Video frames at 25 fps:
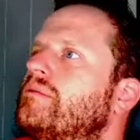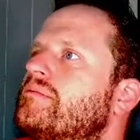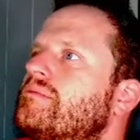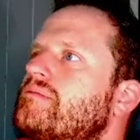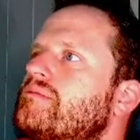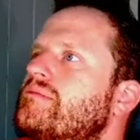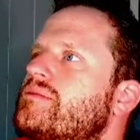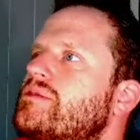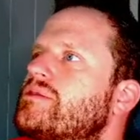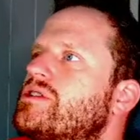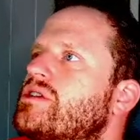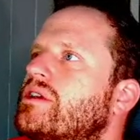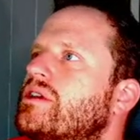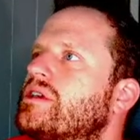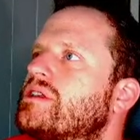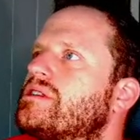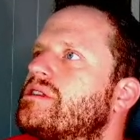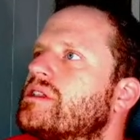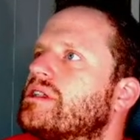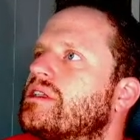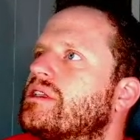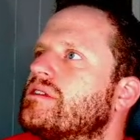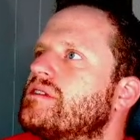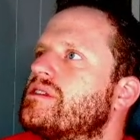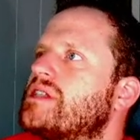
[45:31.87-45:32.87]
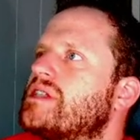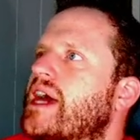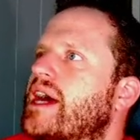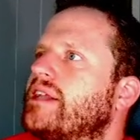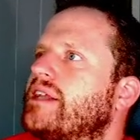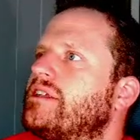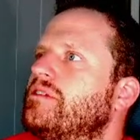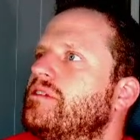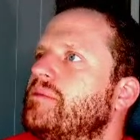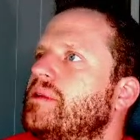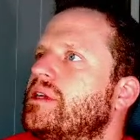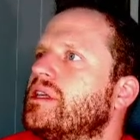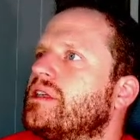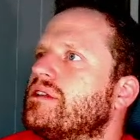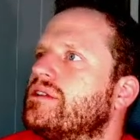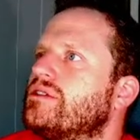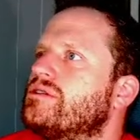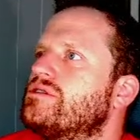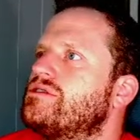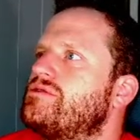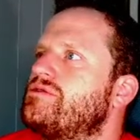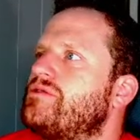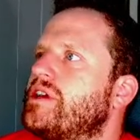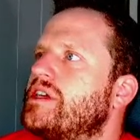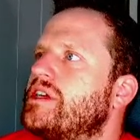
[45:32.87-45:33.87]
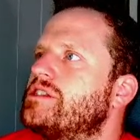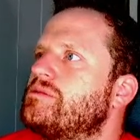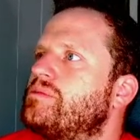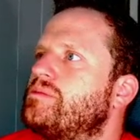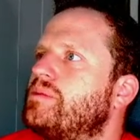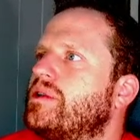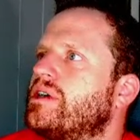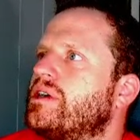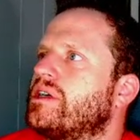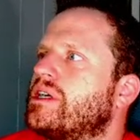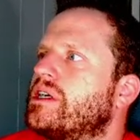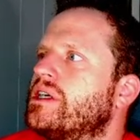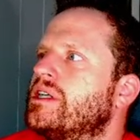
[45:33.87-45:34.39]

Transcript: so it's a little sad to me to lose Facebook,